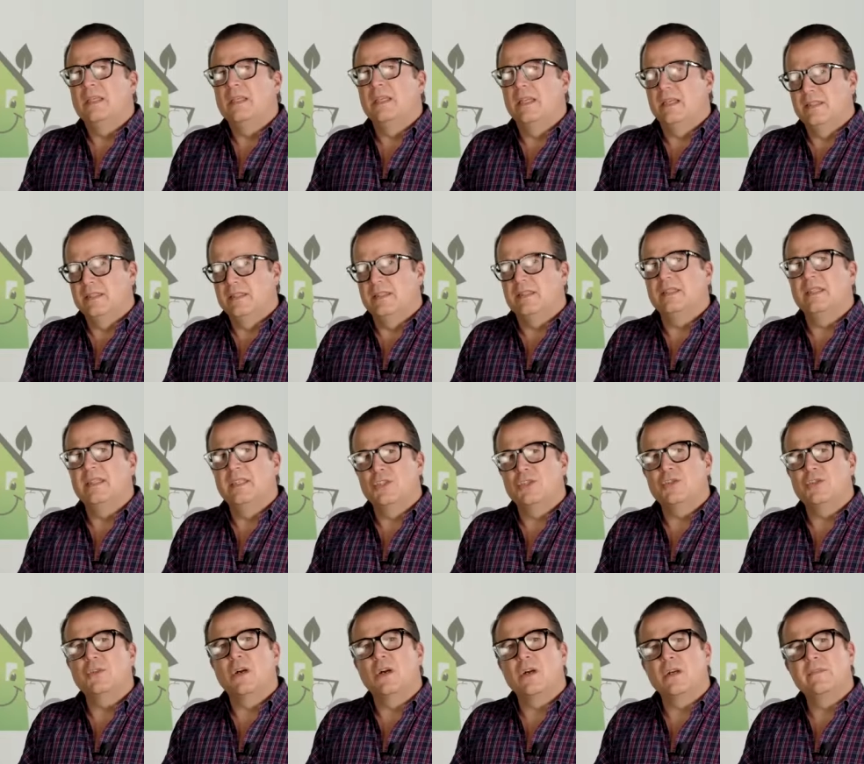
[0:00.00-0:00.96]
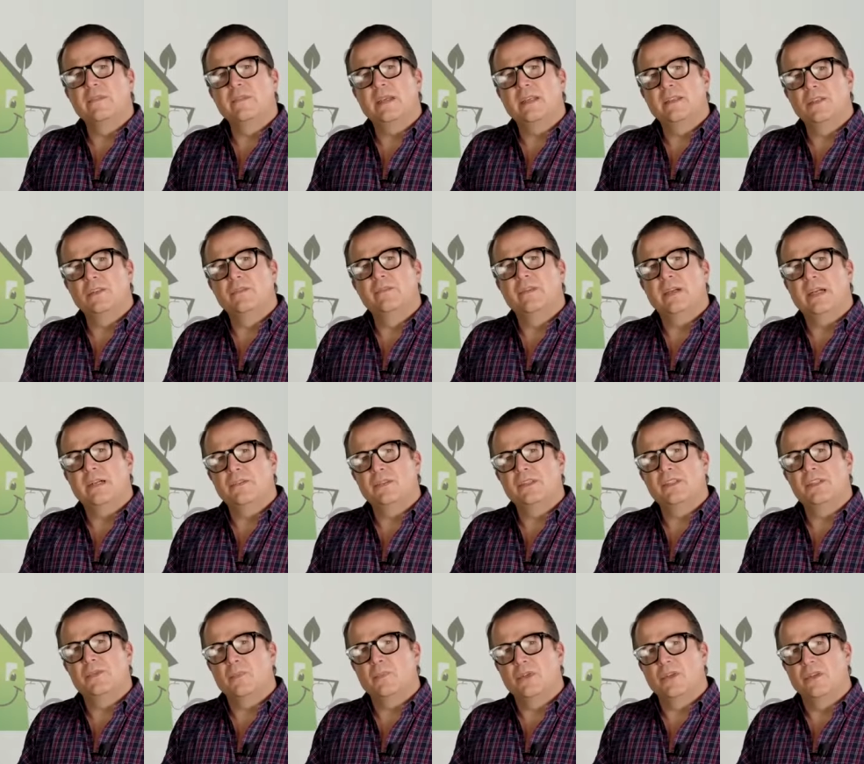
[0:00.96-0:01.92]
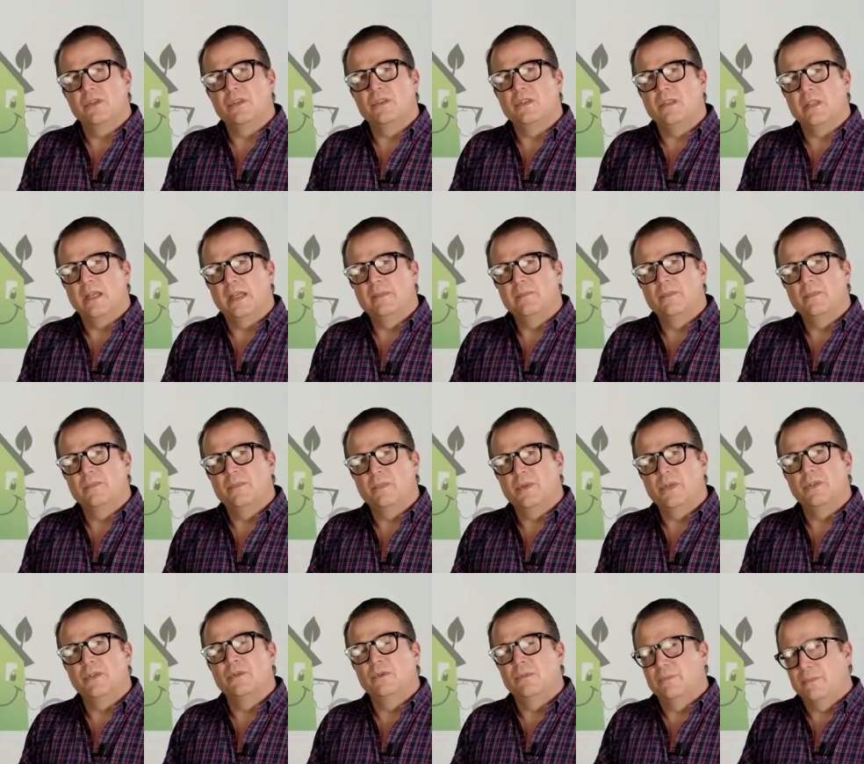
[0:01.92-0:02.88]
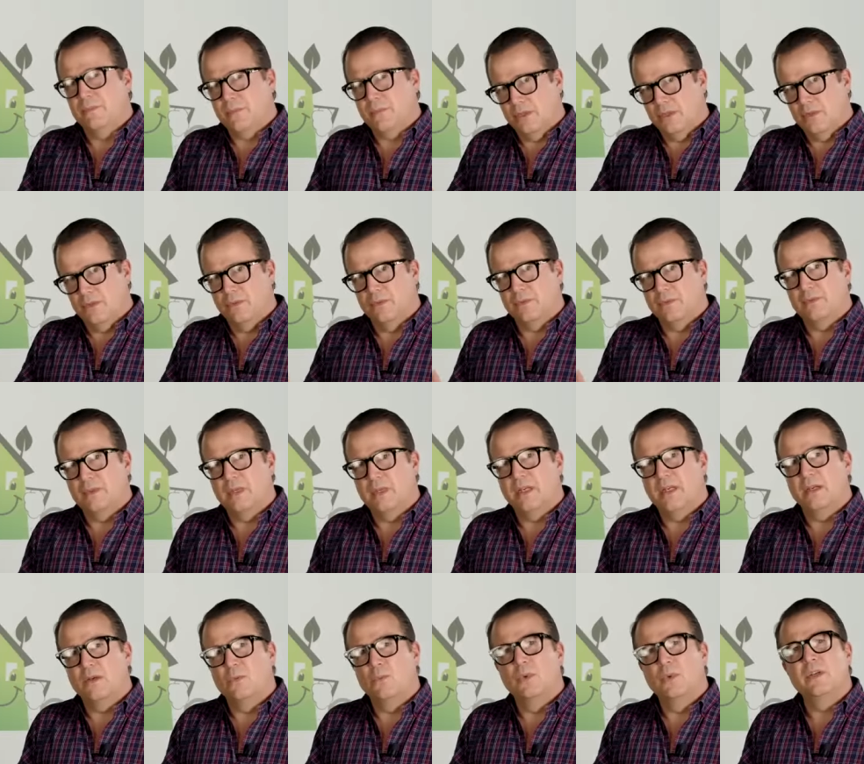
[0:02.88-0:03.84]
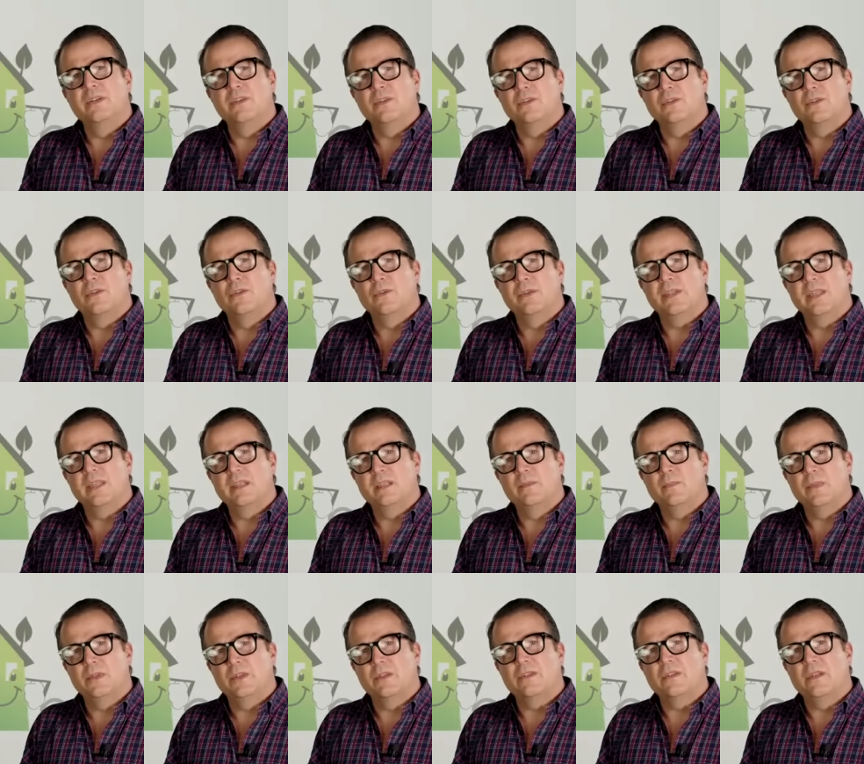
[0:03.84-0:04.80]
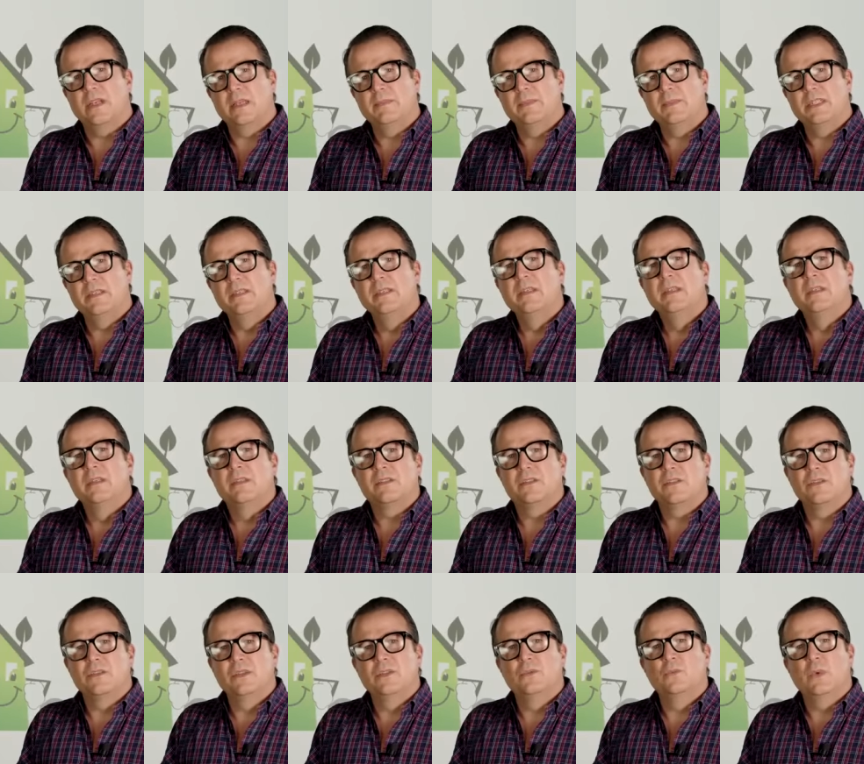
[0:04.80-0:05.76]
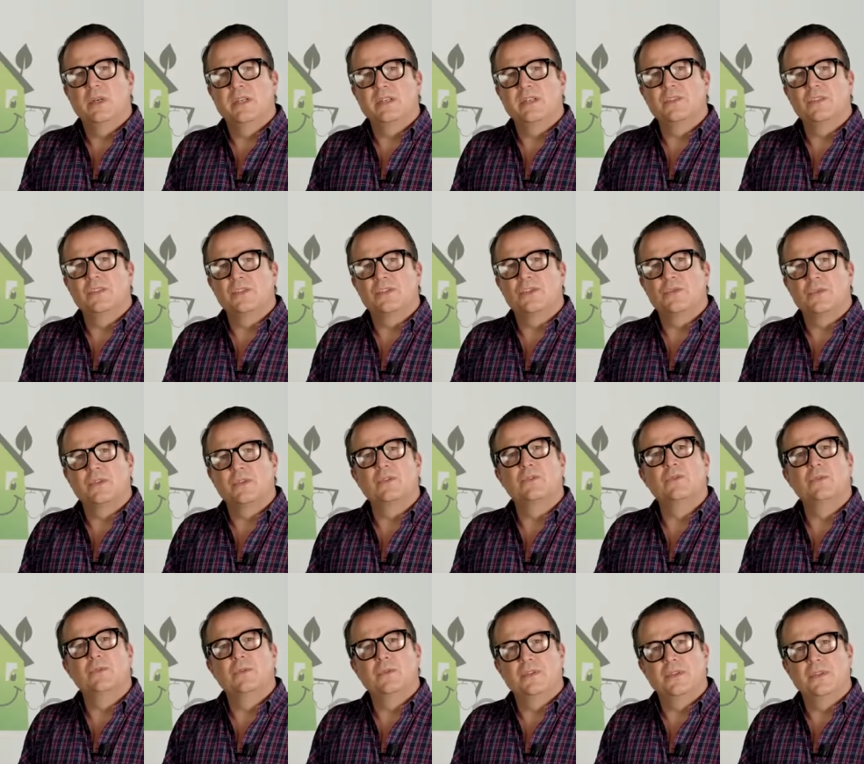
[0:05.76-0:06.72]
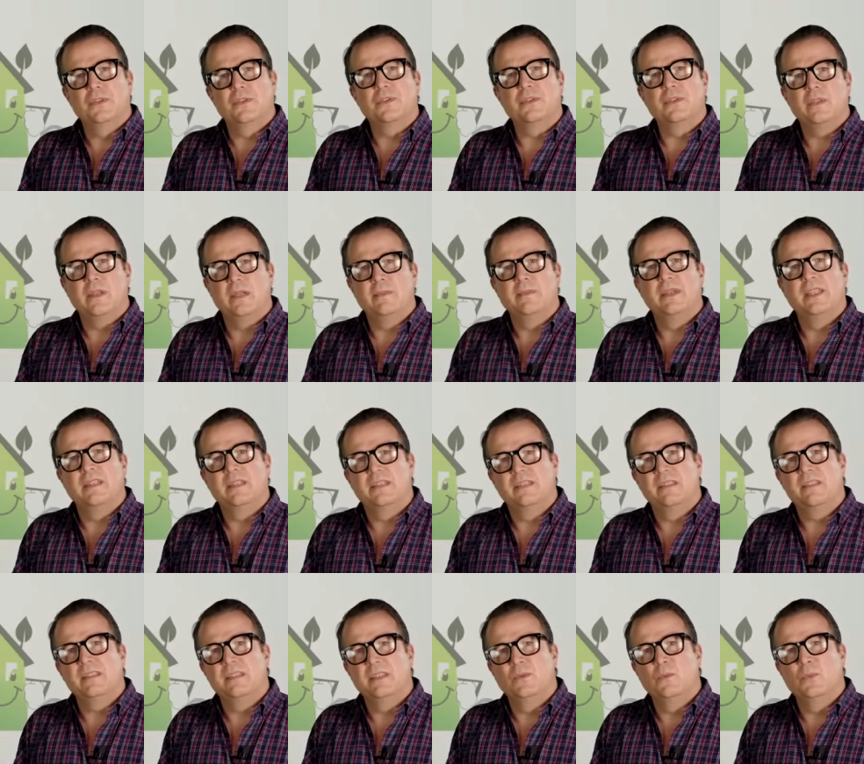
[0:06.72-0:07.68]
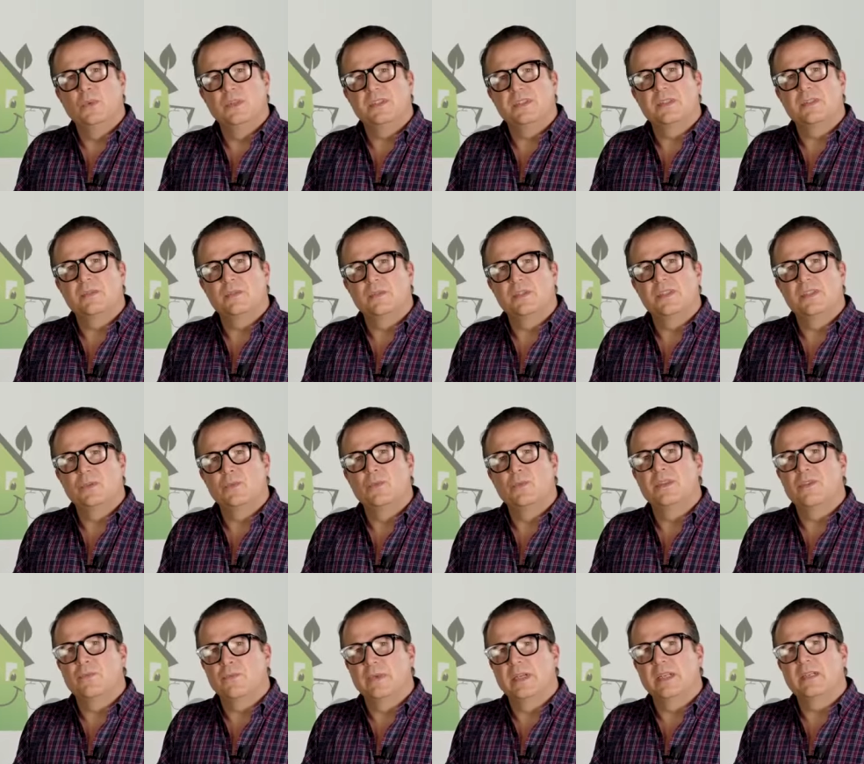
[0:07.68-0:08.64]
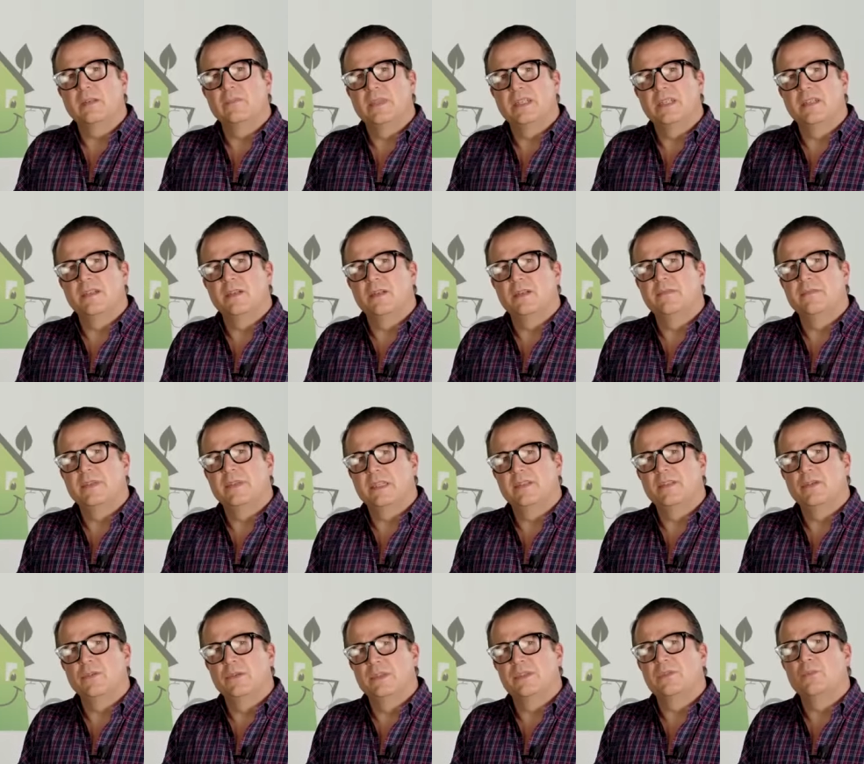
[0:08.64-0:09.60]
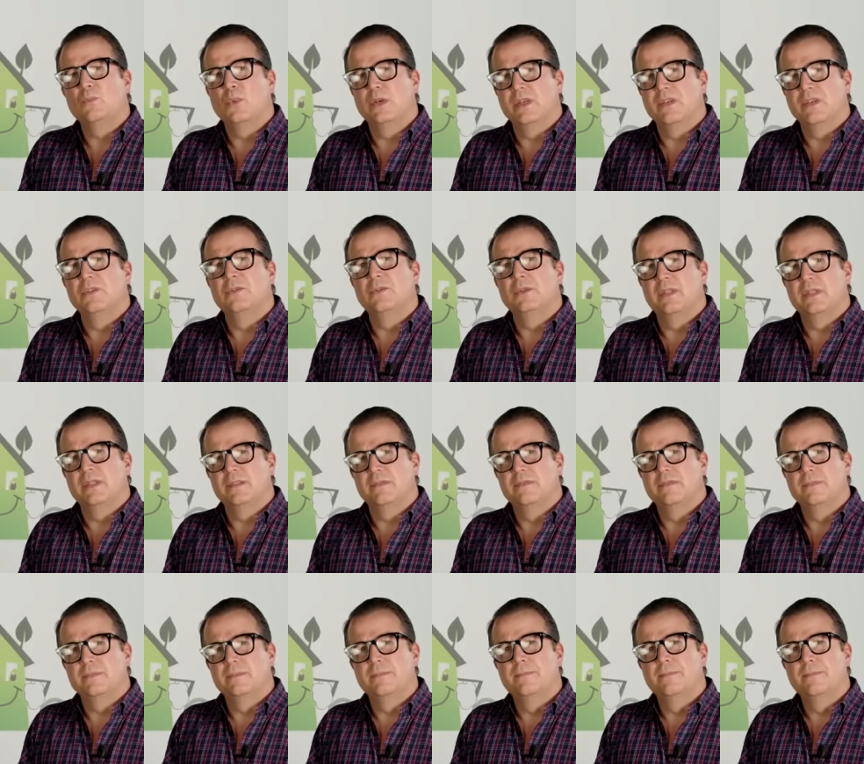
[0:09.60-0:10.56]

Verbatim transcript: and each R value varies per climate per per uh, where you're located per climate. So you'd want to just sort of Google your climate and see what's see what the recommended R value is where you live.